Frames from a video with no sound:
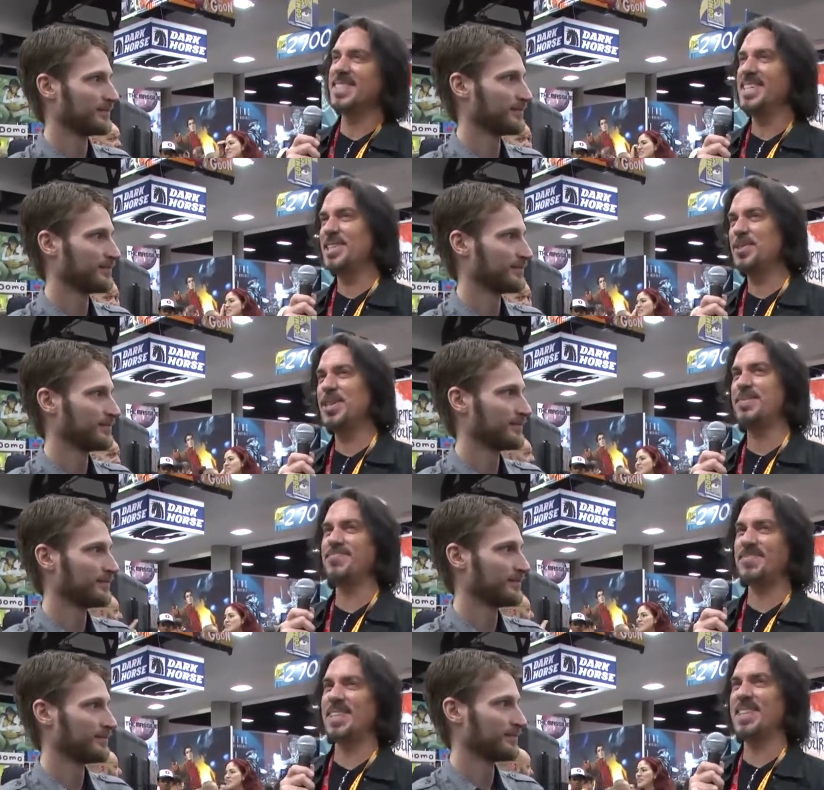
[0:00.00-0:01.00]
Speaker 1: you know what?
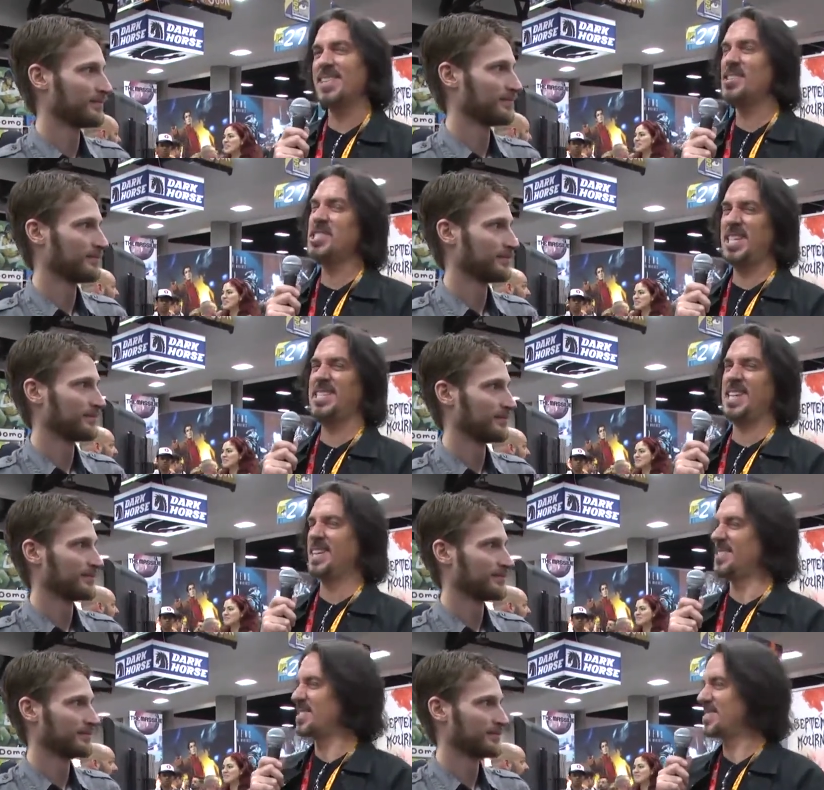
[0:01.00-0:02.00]
There's
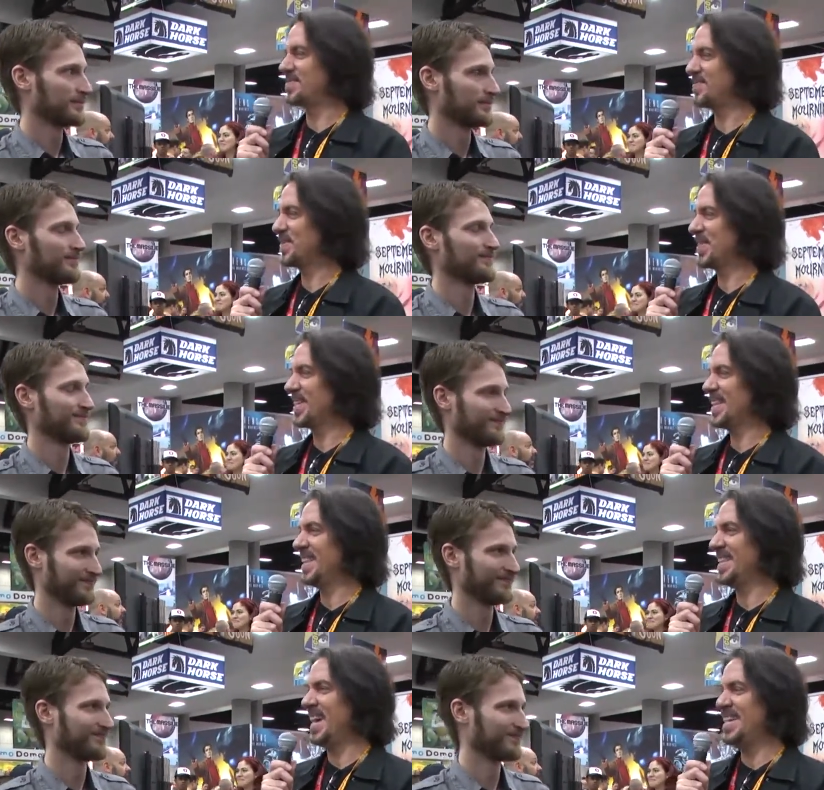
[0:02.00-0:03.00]
details
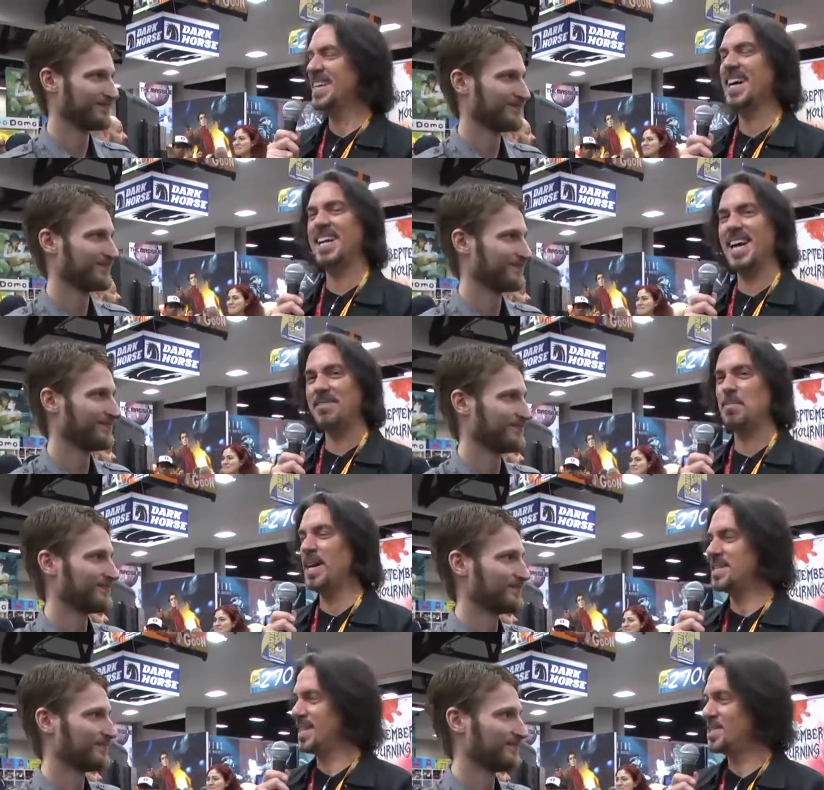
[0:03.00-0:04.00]
that you kind of have to
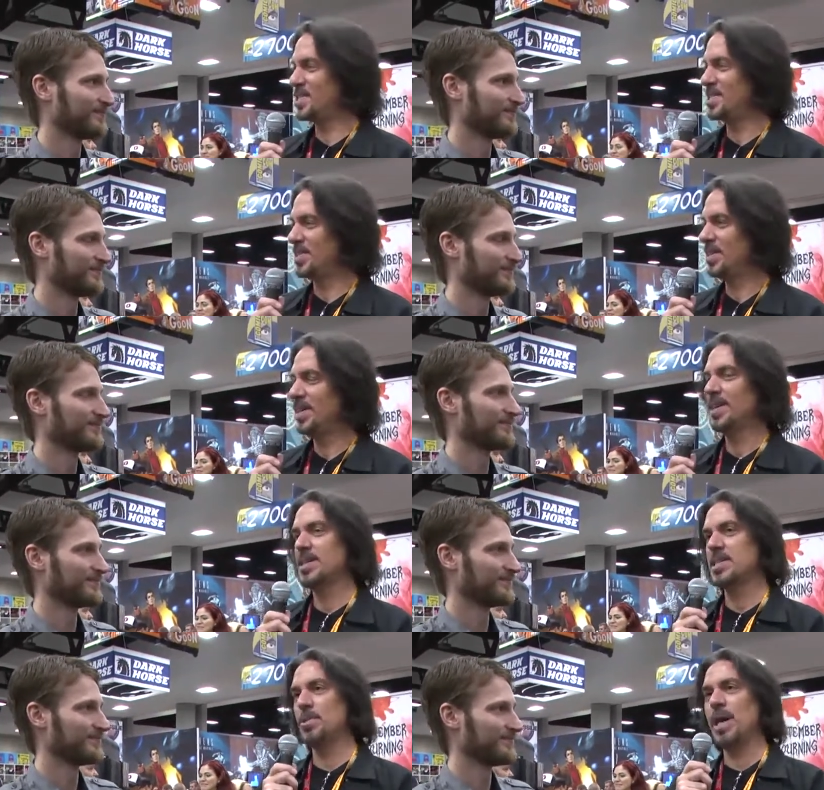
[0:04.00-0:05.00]
pay attention to.
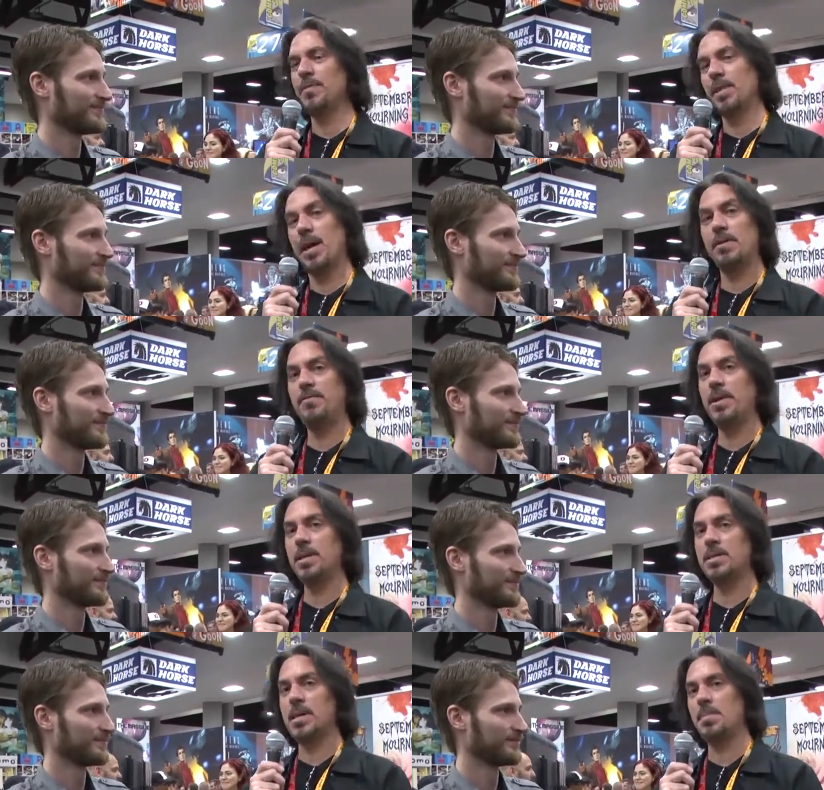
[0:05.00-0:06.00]
So we have a lot of fun
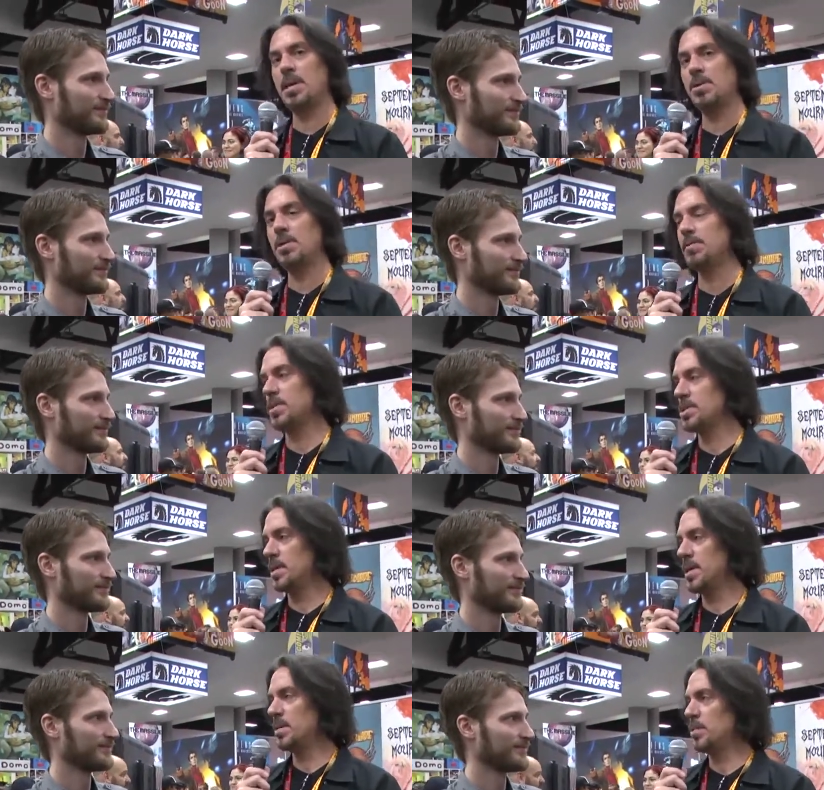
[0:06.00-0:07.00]
in the Top Cow universe
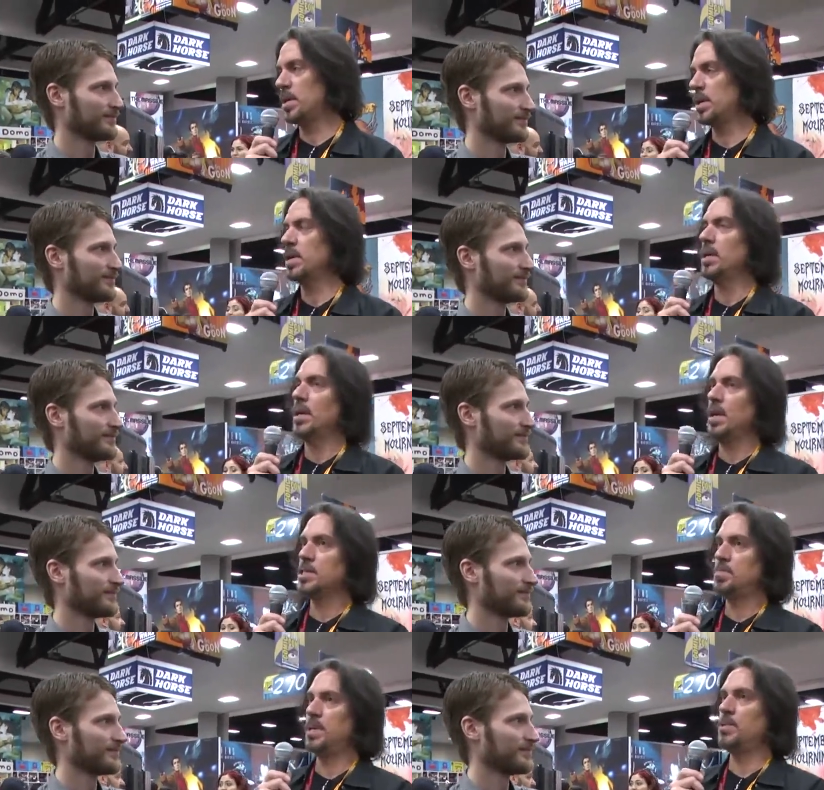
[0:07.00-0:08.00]
now where
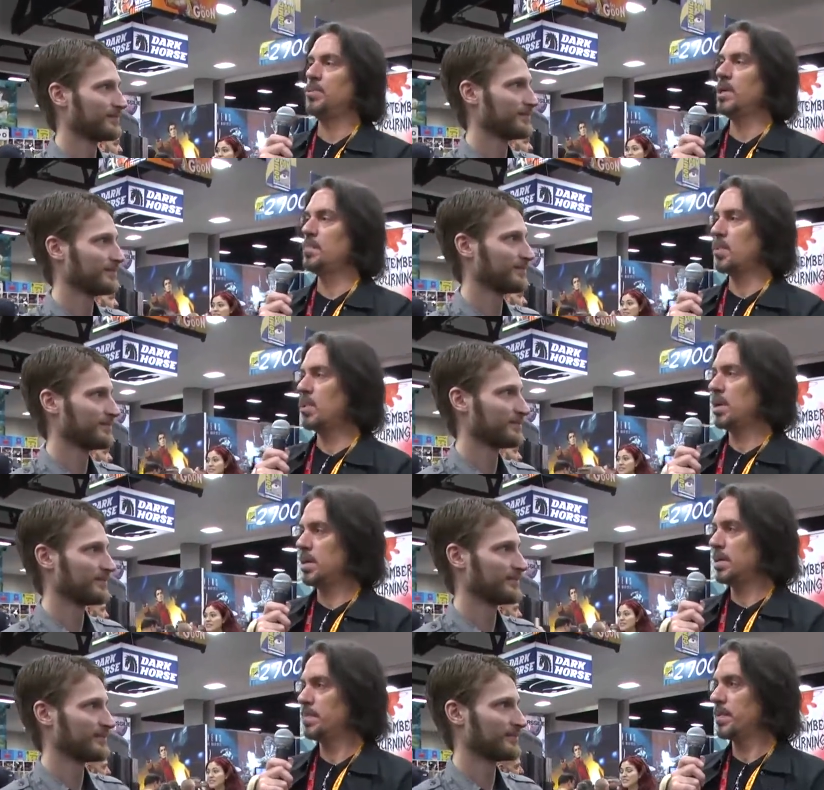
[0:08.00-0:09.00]
it's been
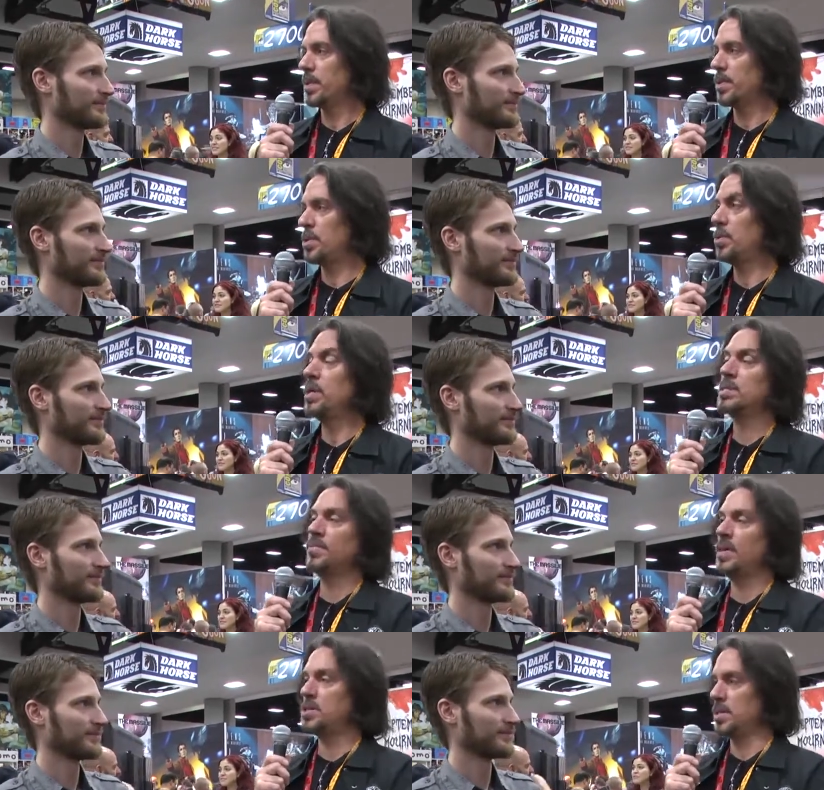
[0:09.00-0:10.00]
reborn through his
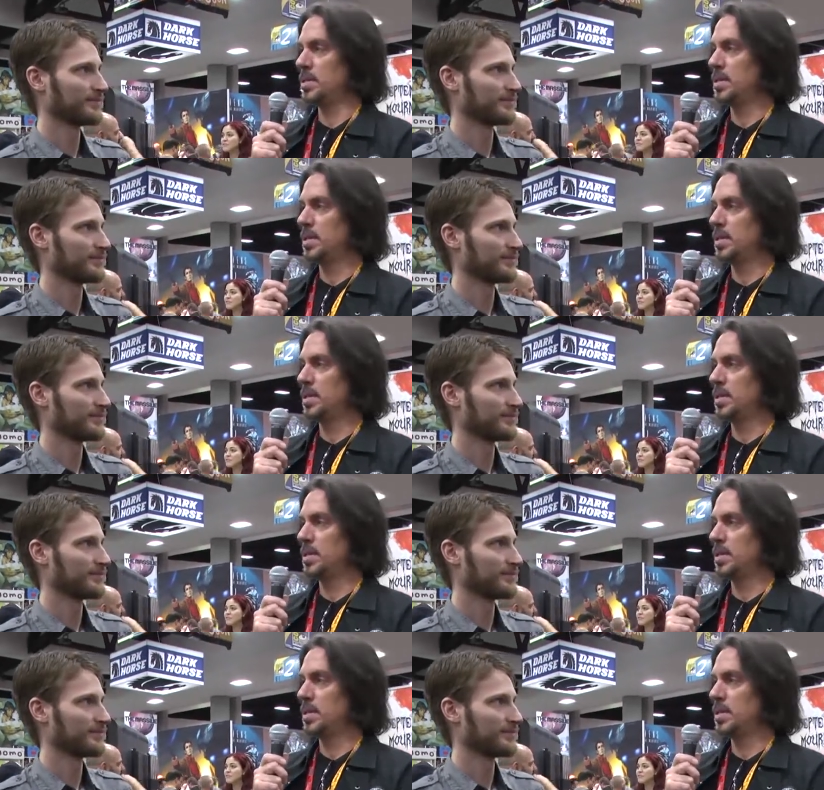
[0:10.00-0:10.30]
vision,